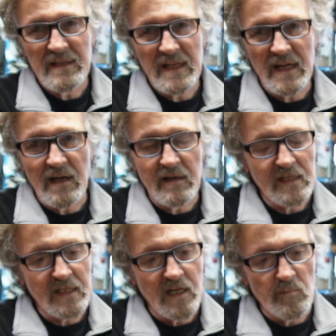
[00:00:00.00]
there a
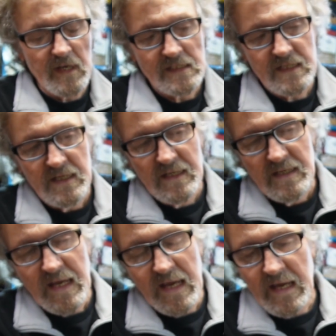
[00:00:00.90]
little bit.
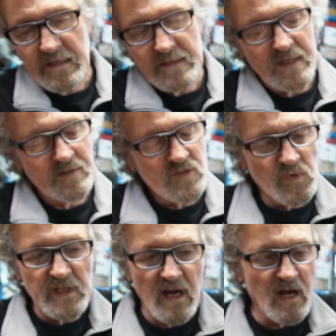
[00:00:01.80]
And it's
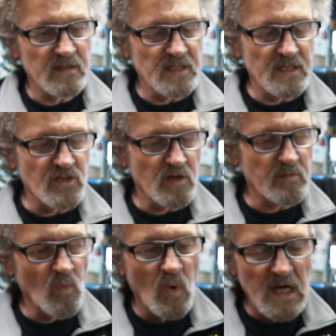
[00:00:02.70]
really hard to
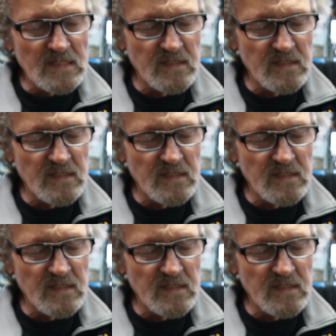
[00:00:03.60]
determine what,